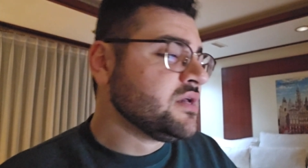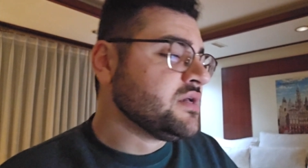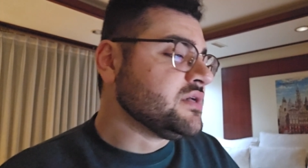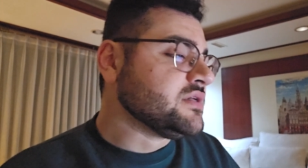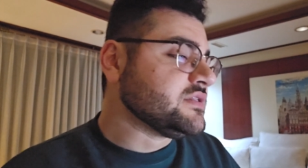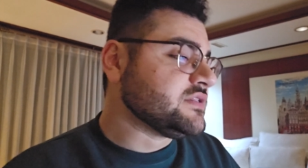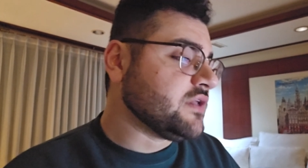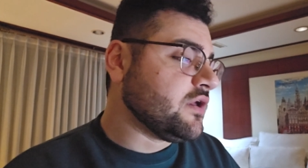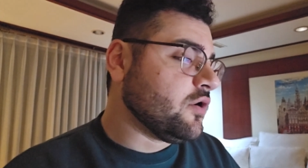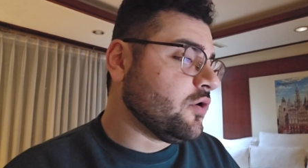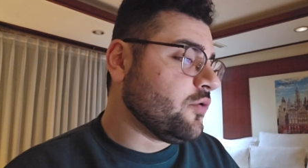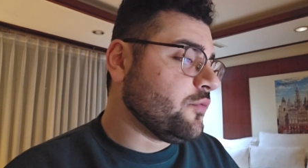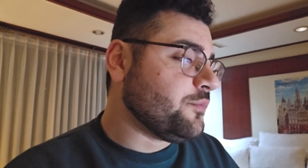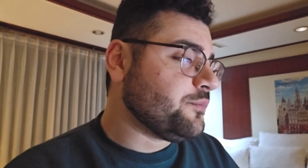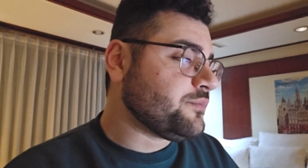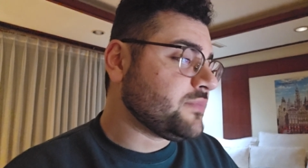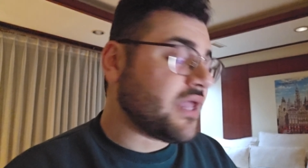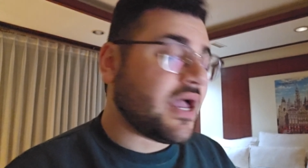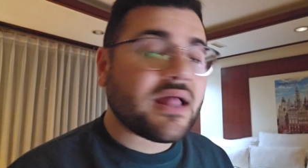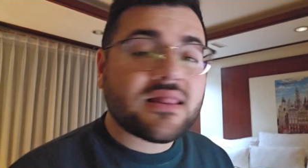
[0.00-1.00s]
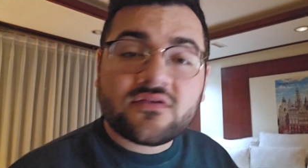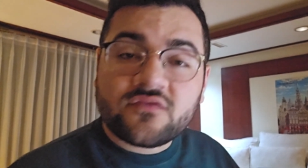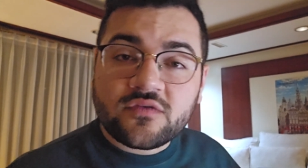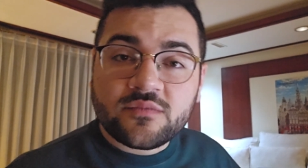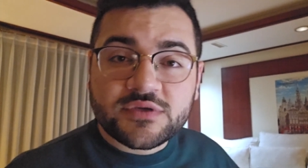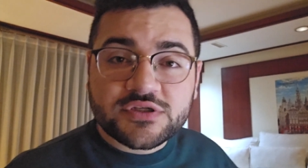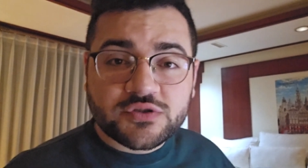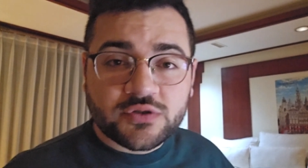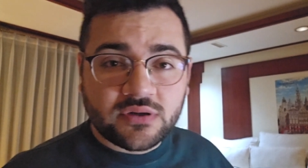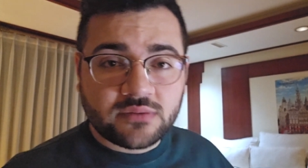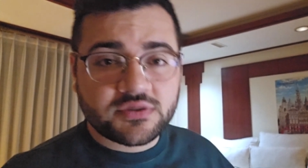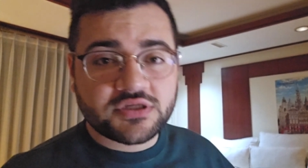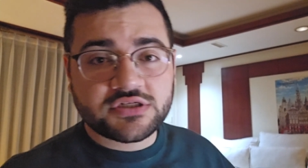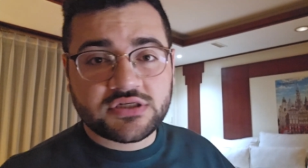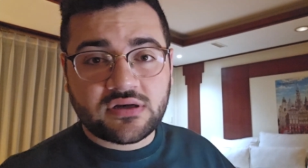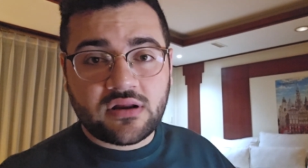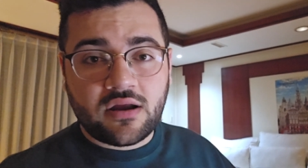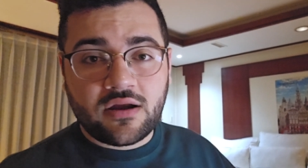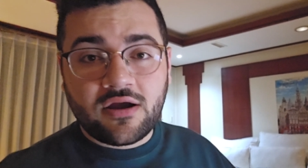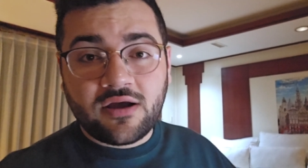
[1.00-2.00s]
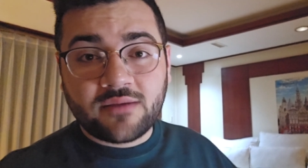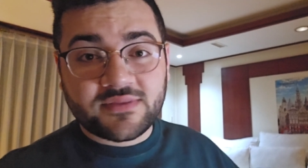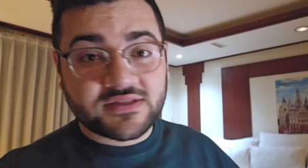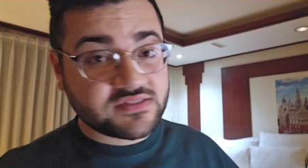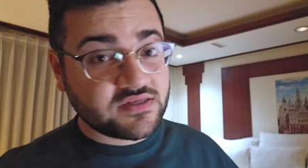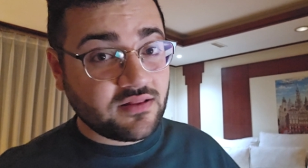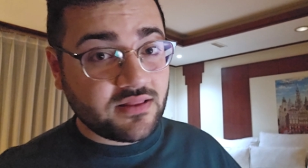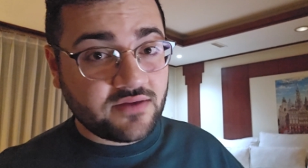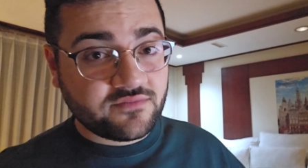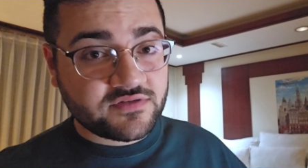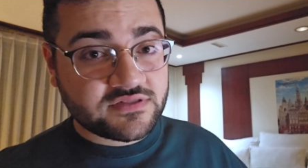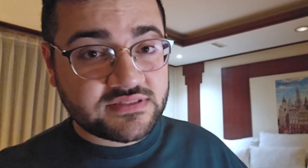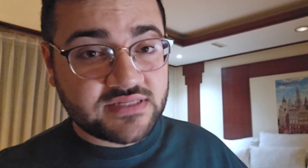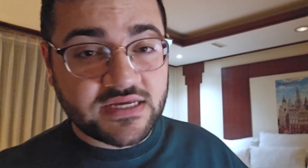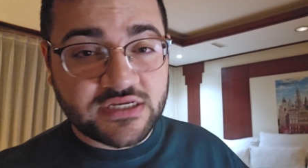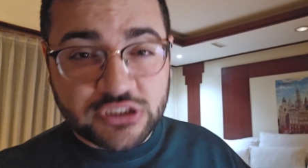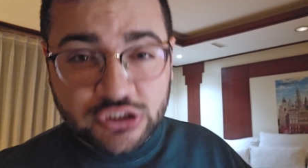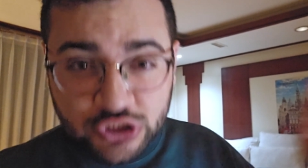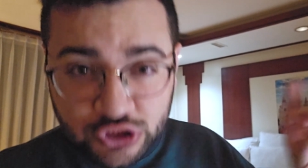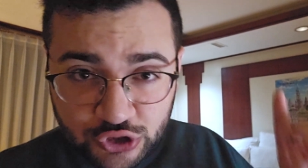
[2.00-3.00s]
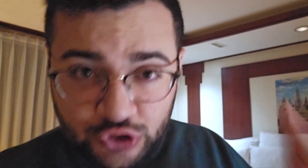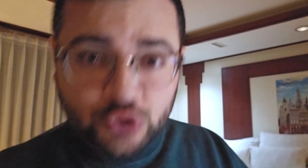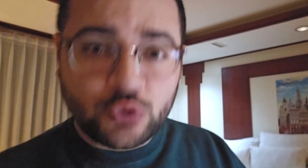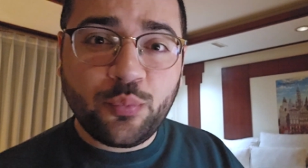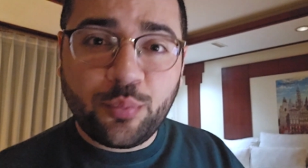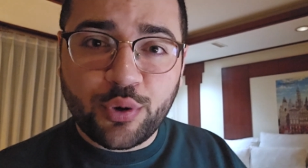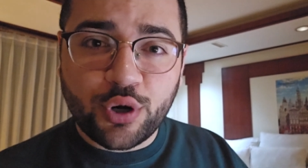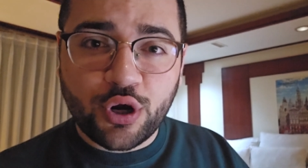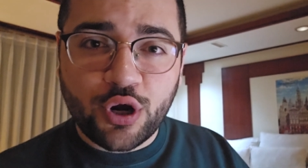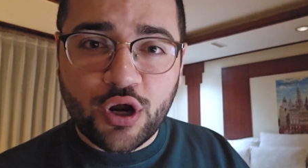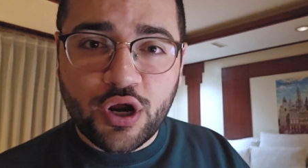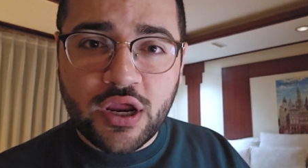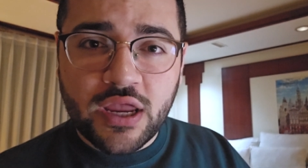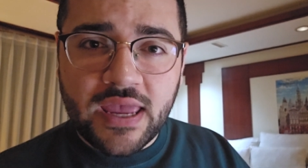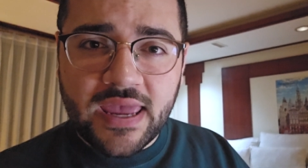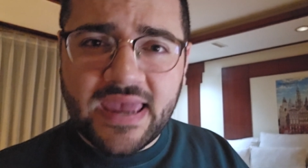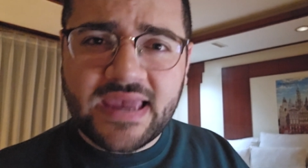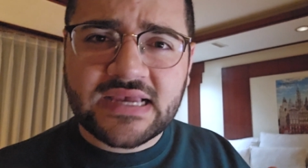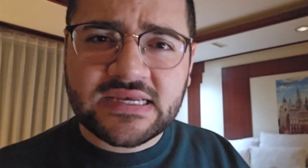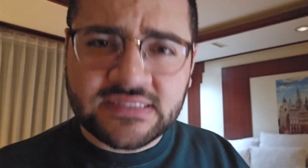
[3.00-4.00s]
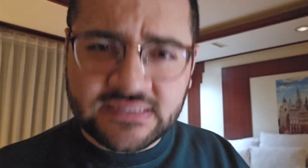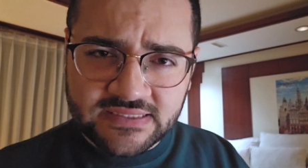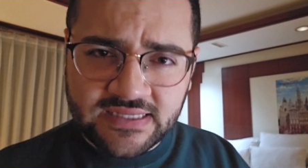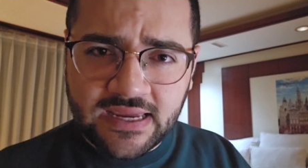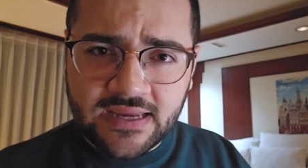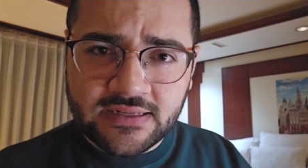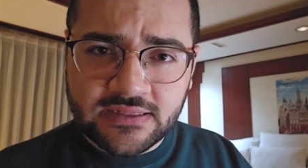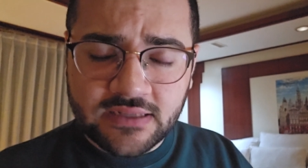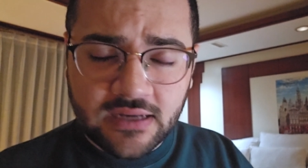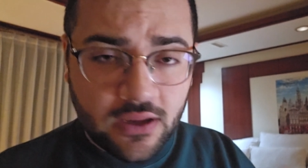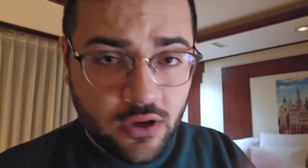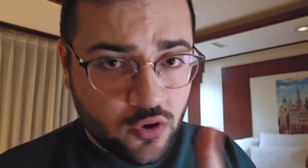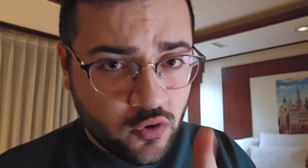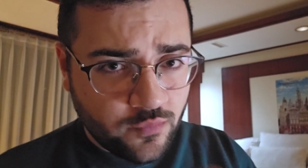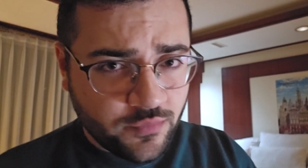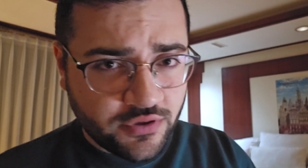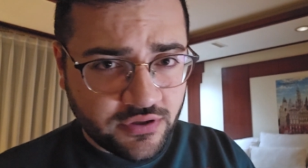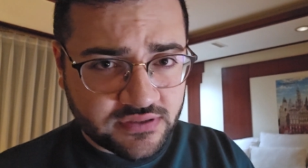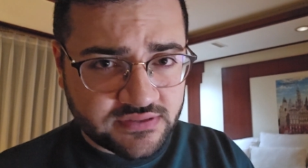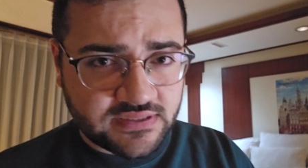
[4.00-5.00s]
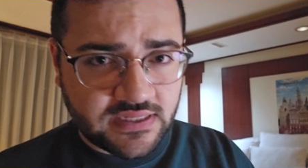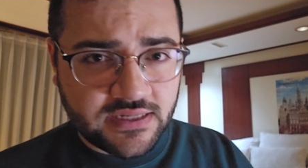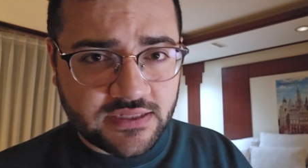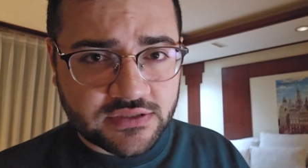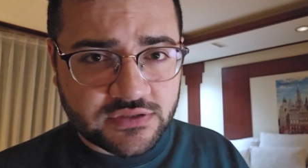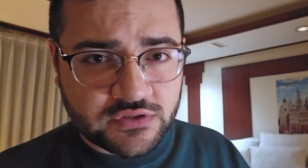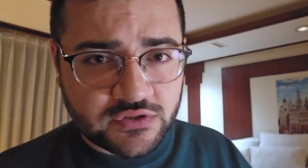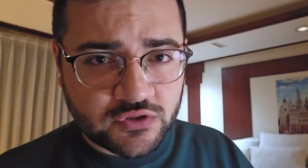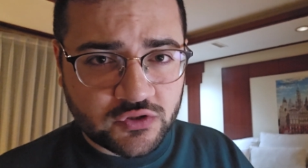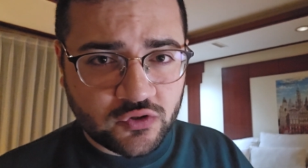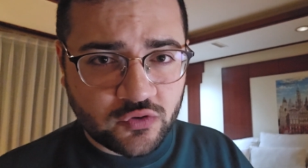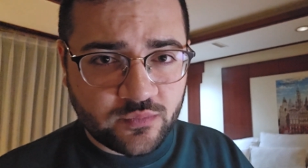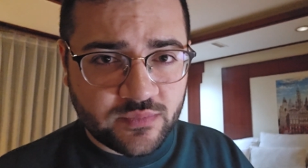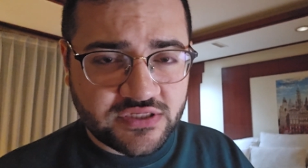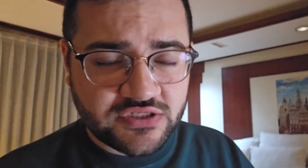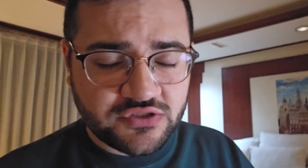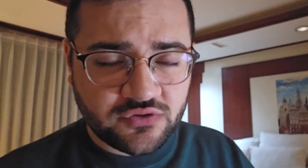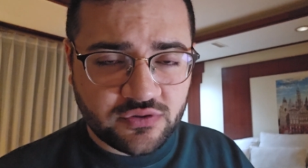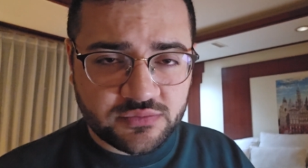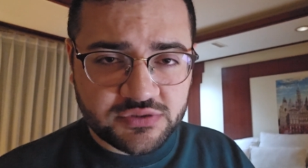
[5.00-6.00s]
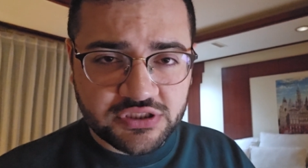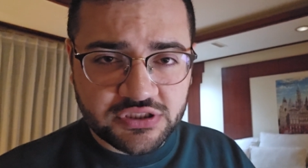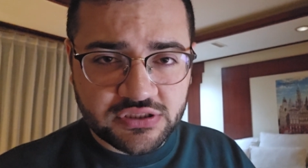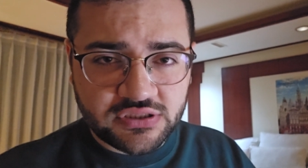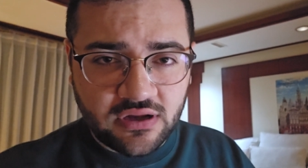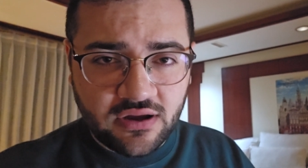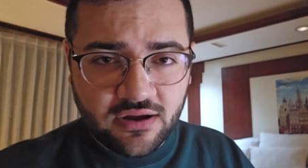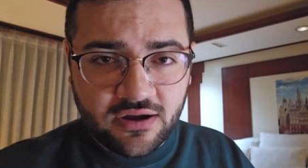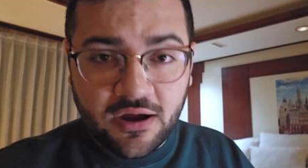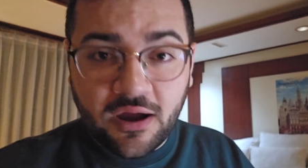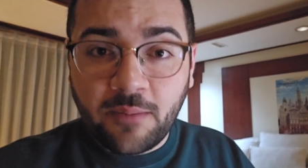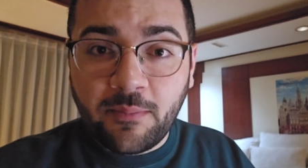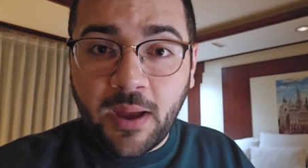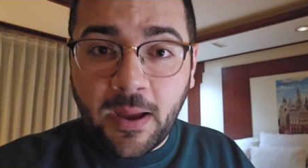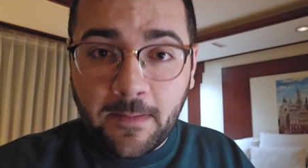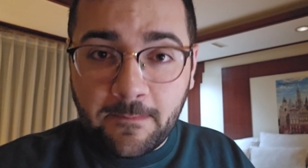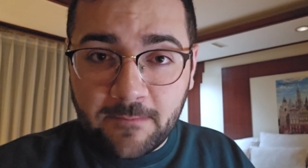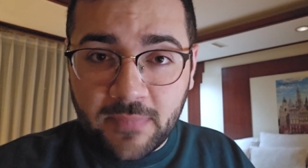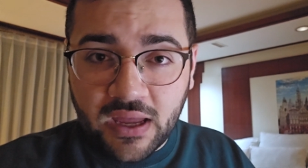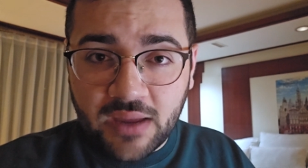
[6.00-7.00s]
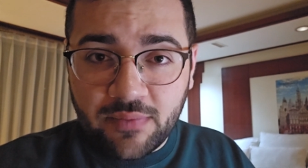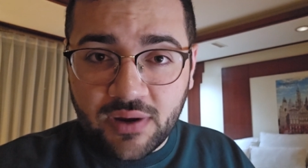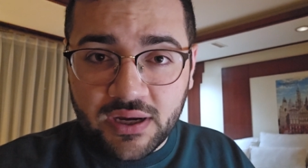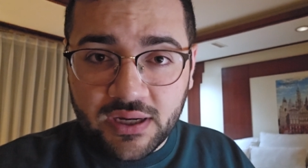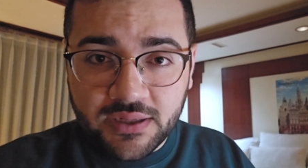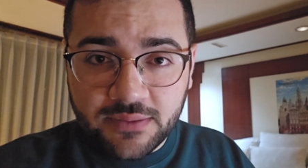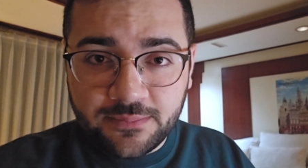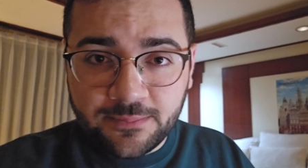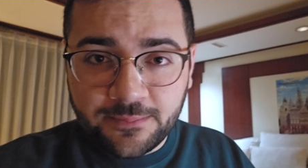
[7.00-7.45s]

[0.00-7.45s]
So, Alan from MysteryMTG.com, that's all I have to say. Super excited, and I hope you're excited too. MysteryMTG.com, bye-bye.